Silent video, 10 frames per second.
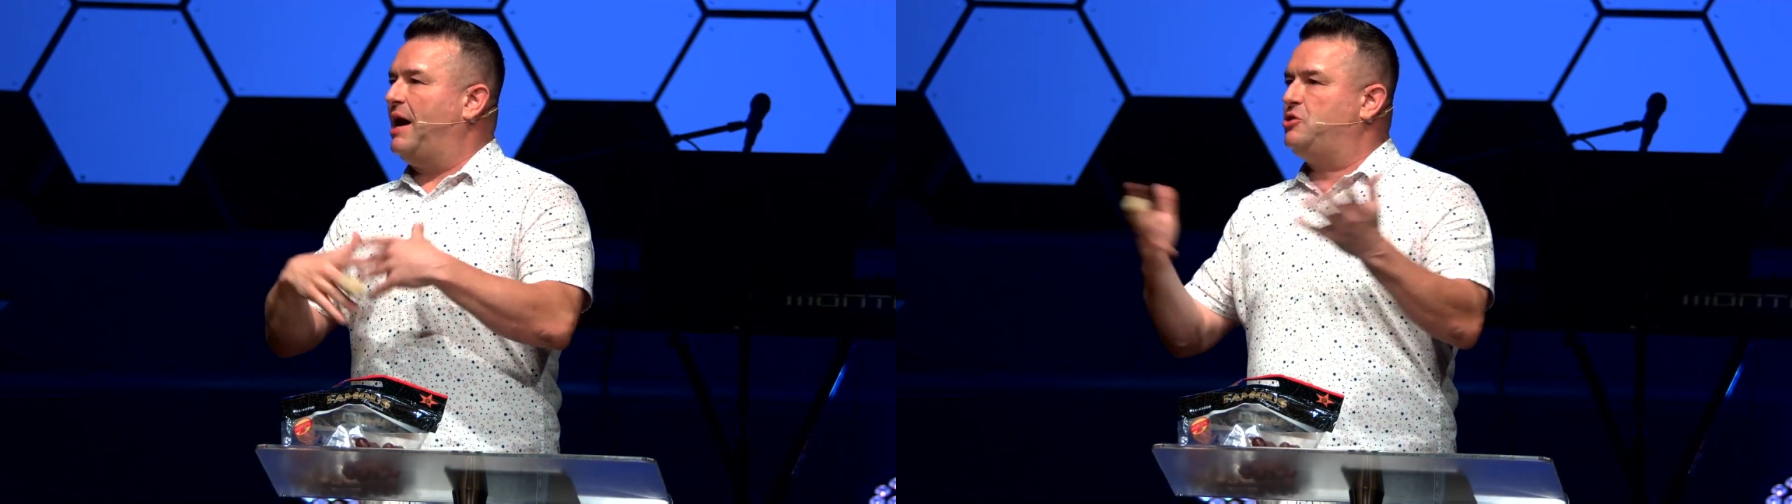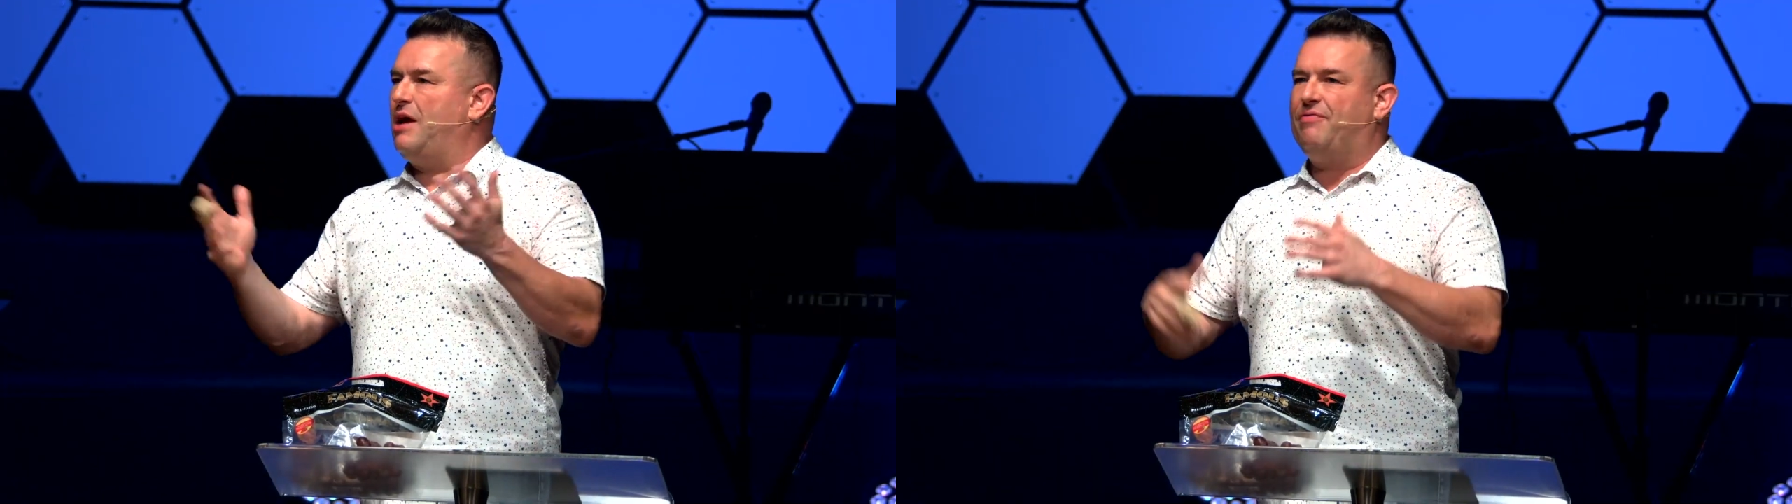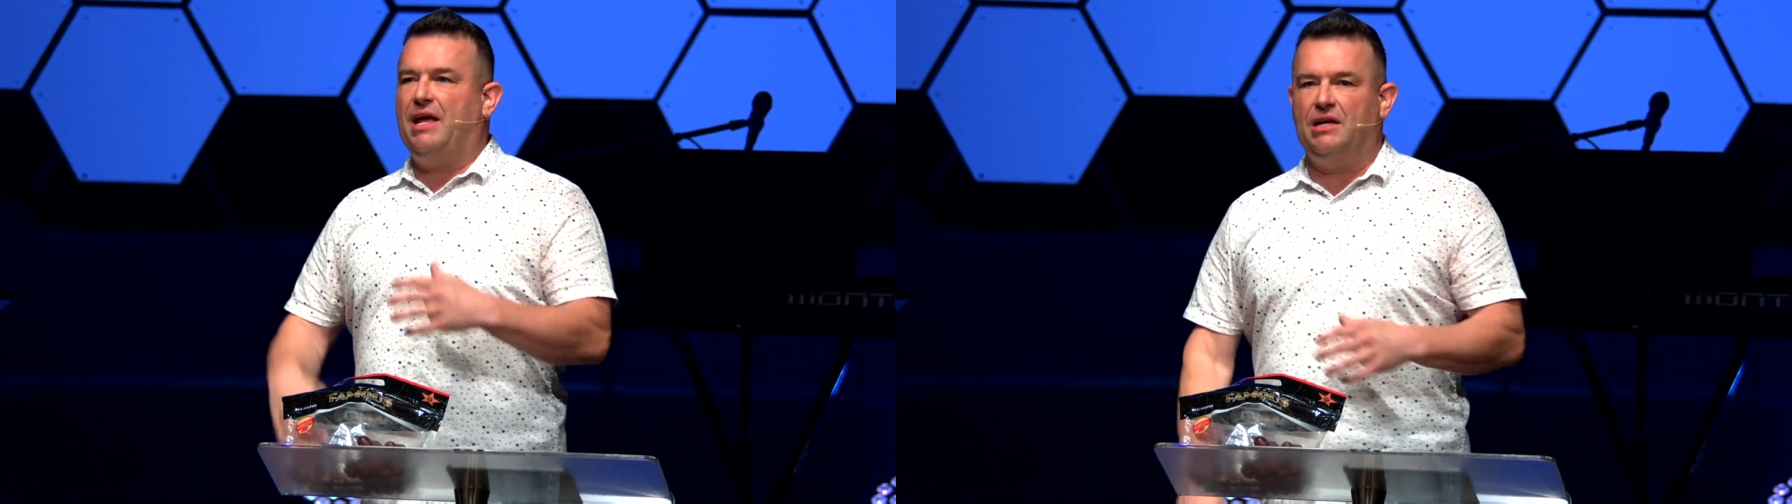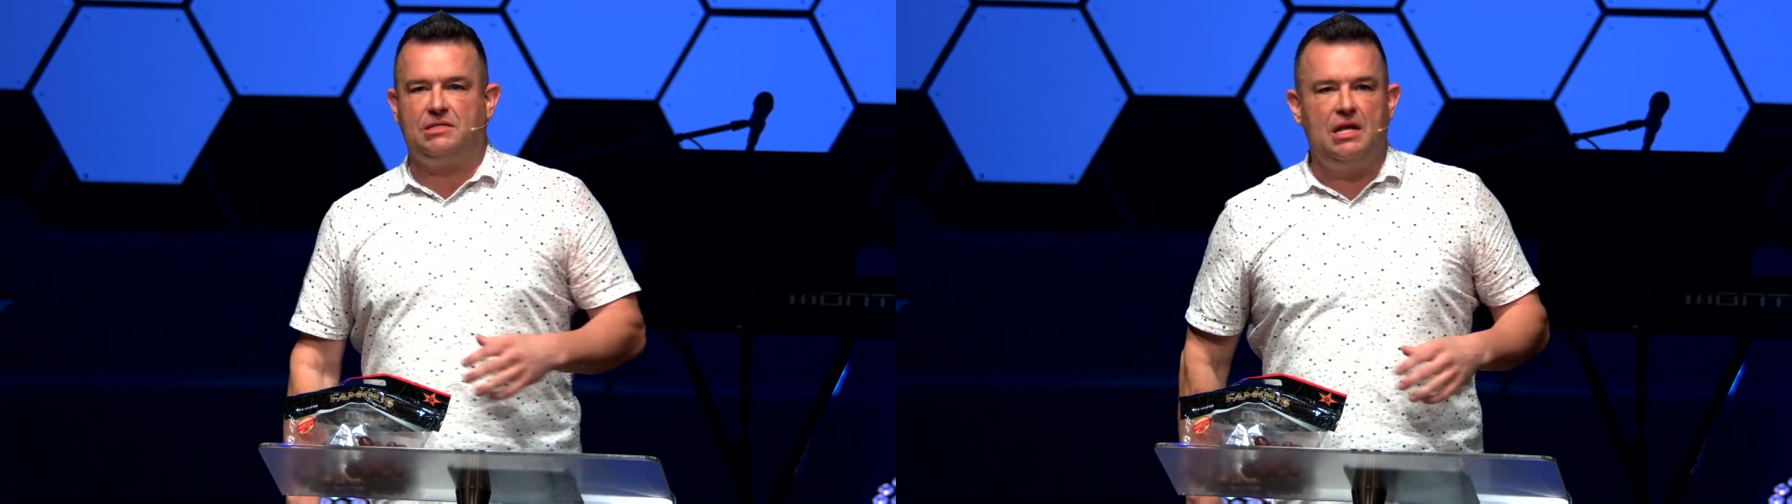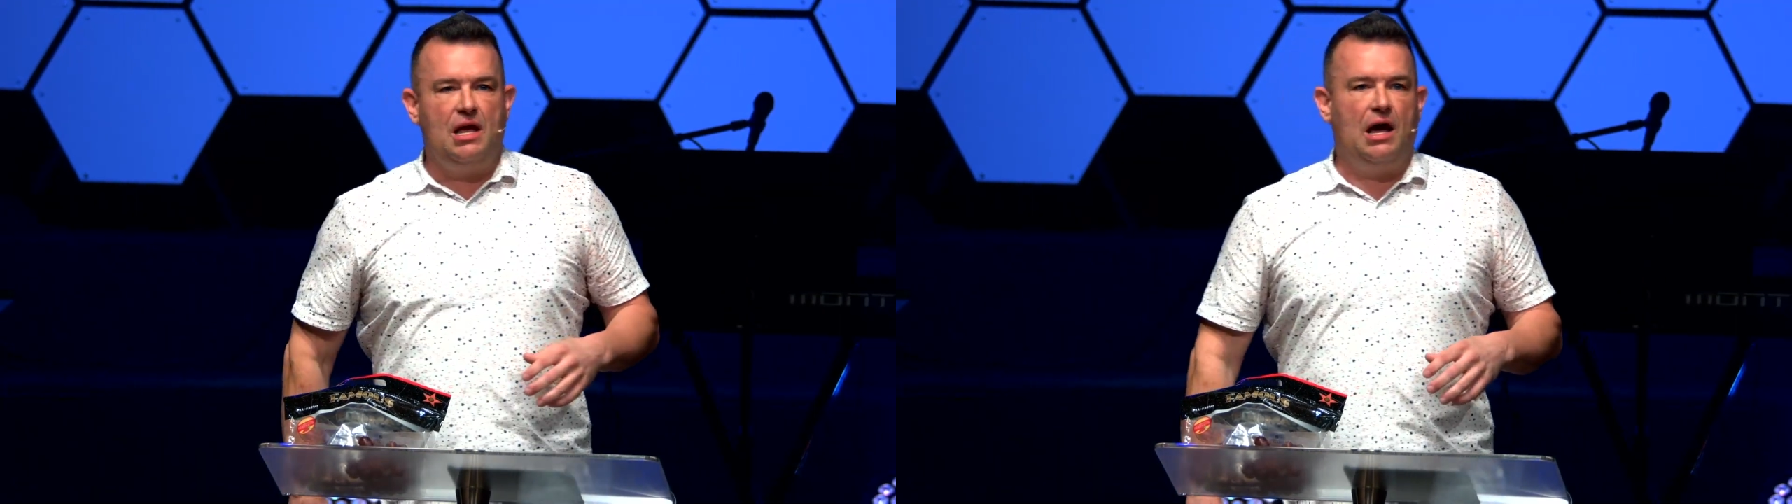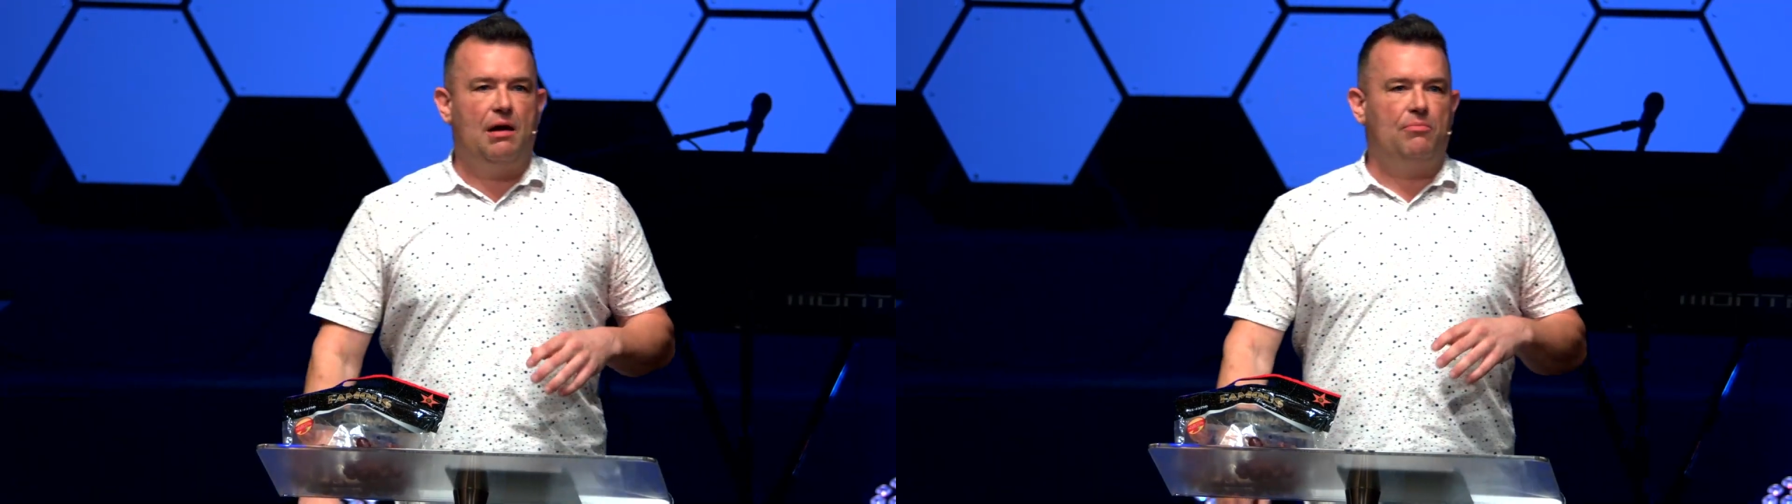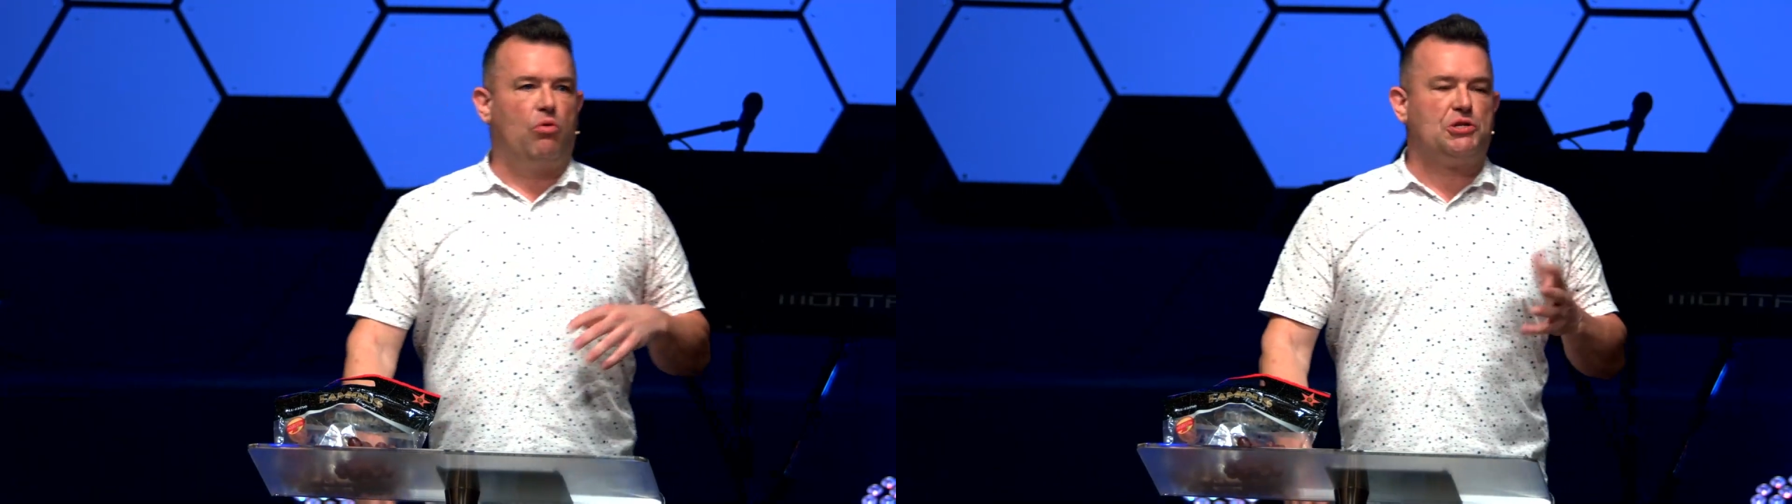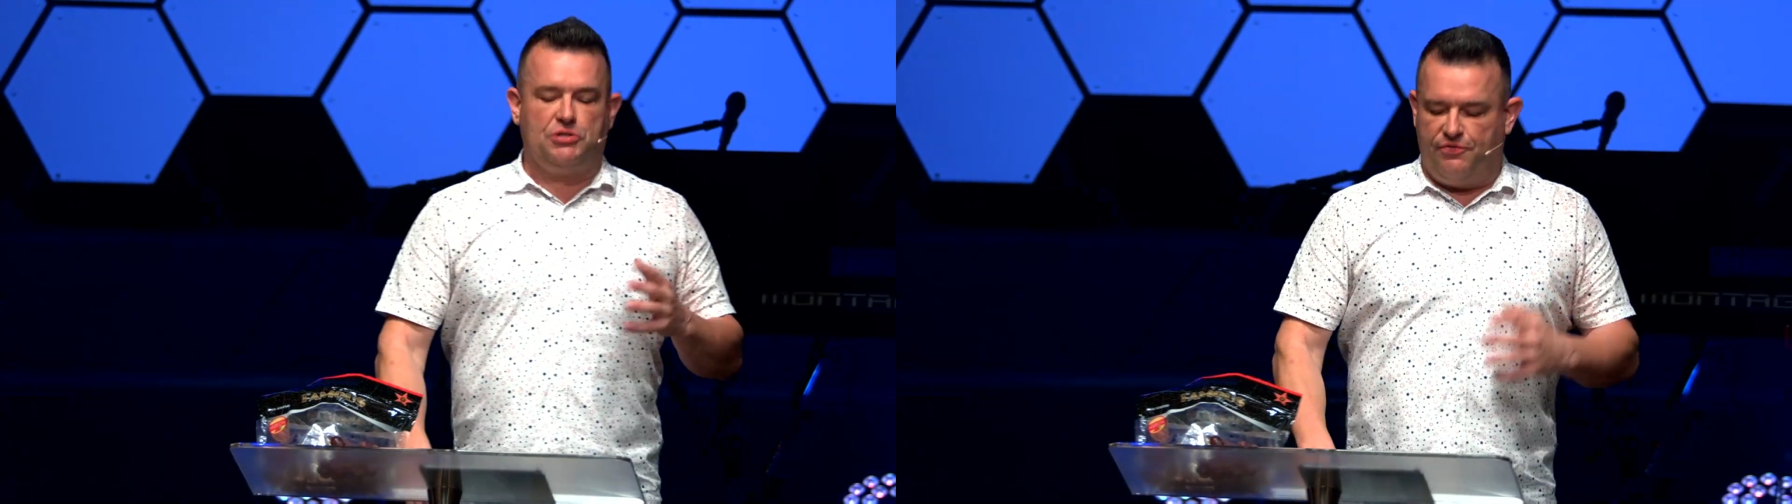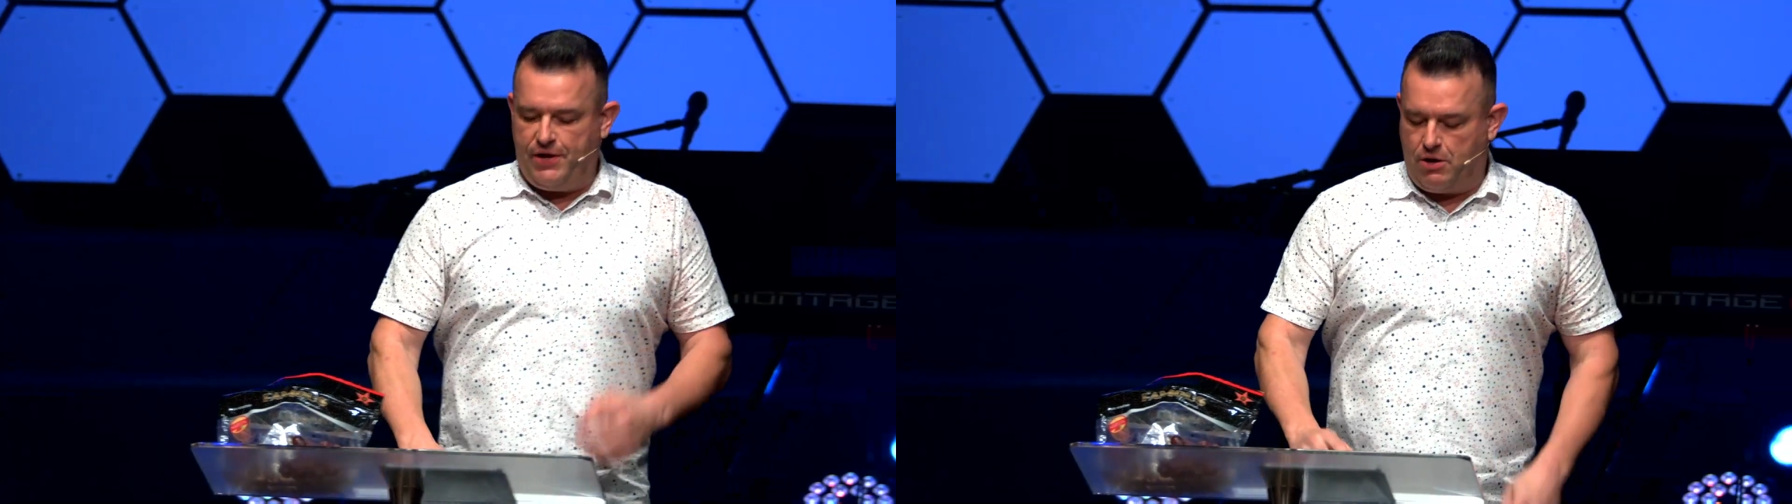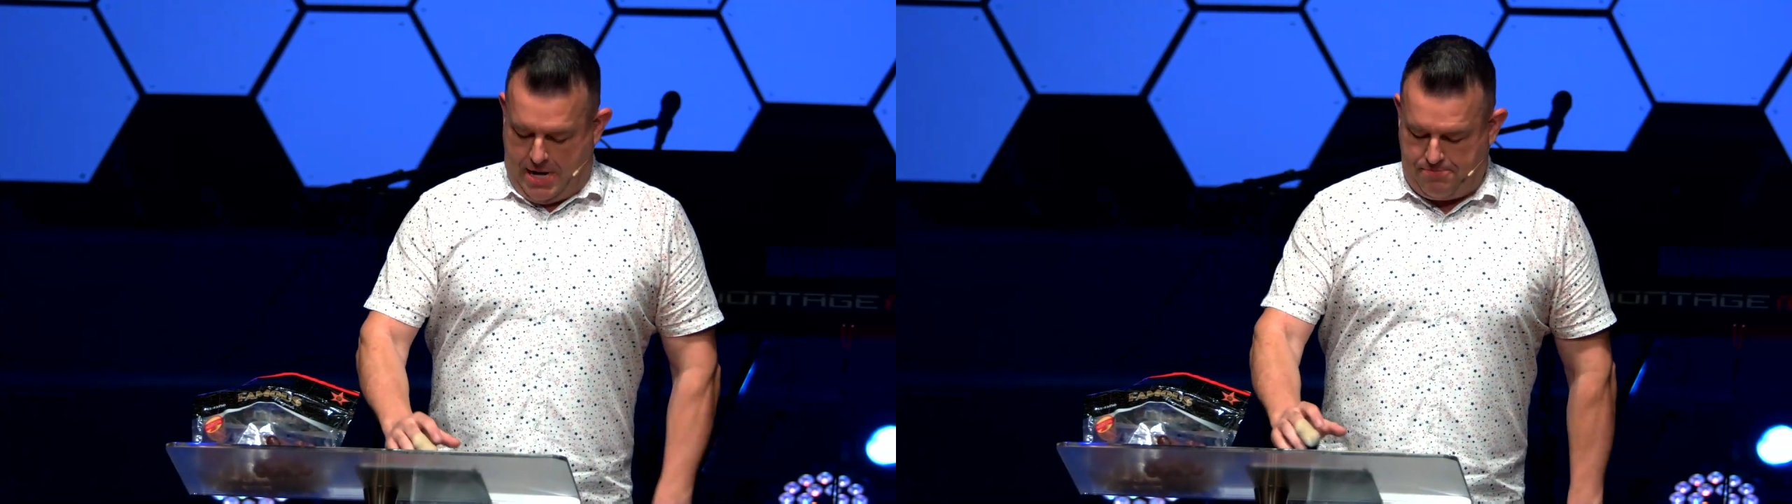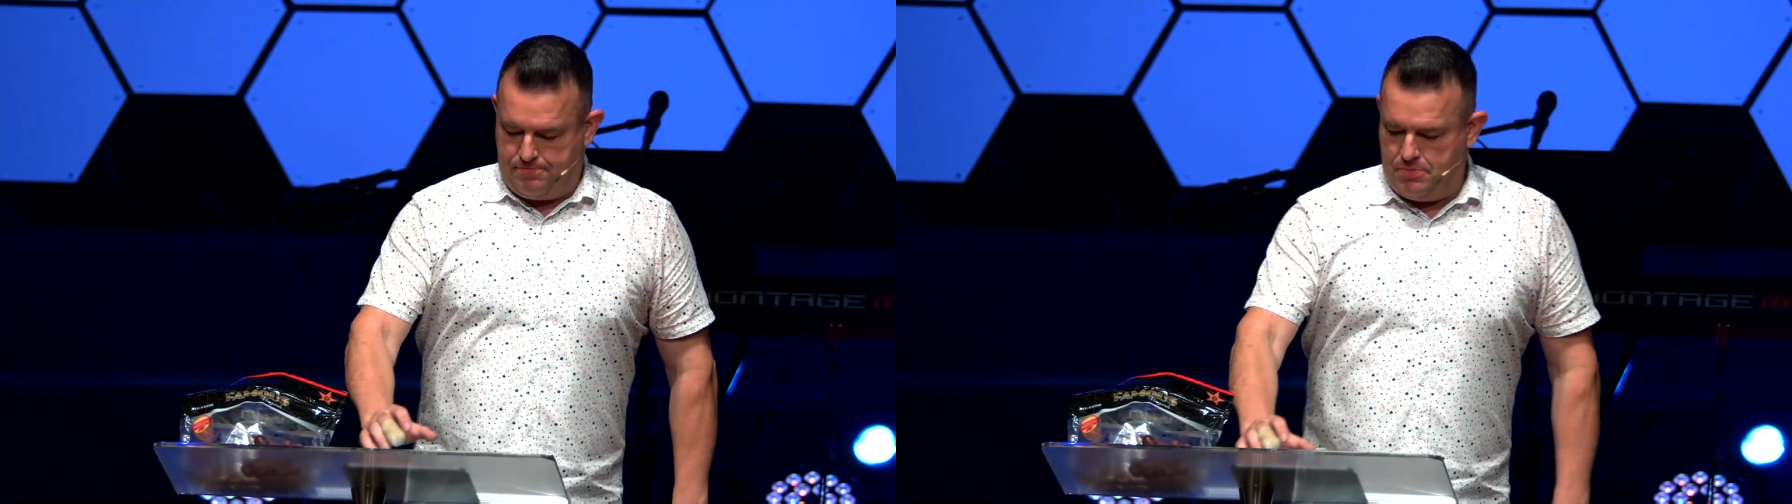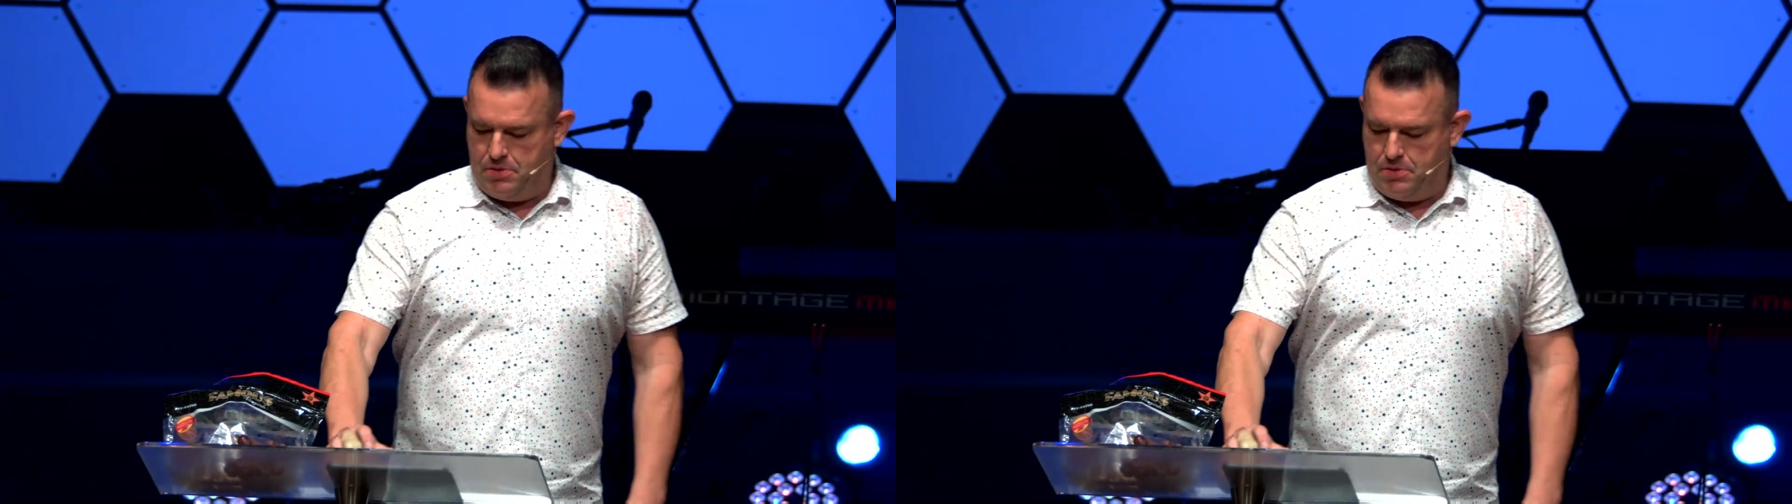I got DraftKings rosters to figure out.